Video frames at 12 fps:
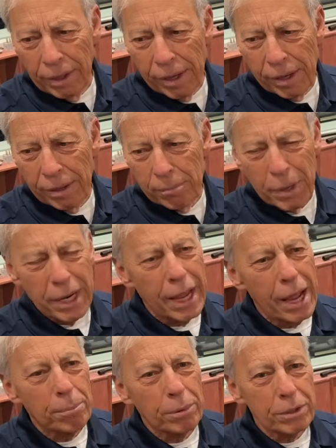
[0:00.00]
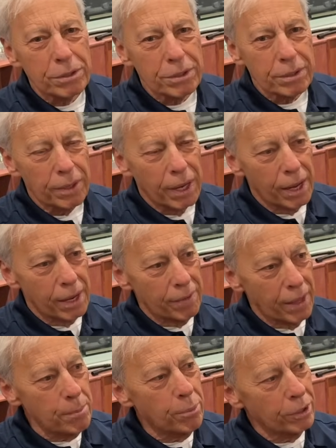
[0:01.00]
uh, Minneapolis, and
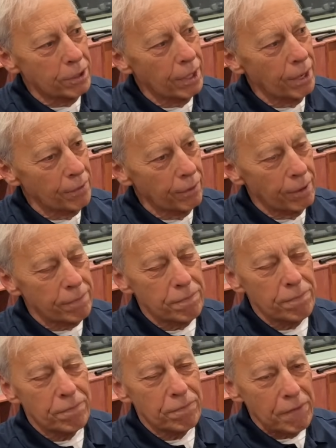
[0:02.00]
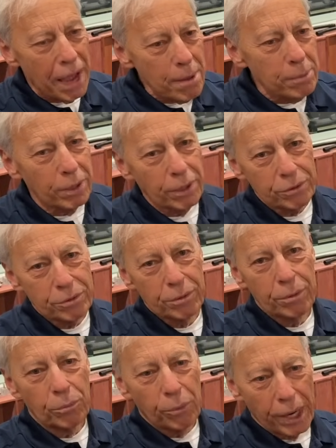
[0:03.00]
they put together a fabulous
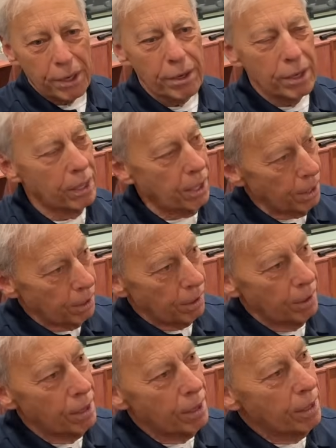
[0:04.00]
record here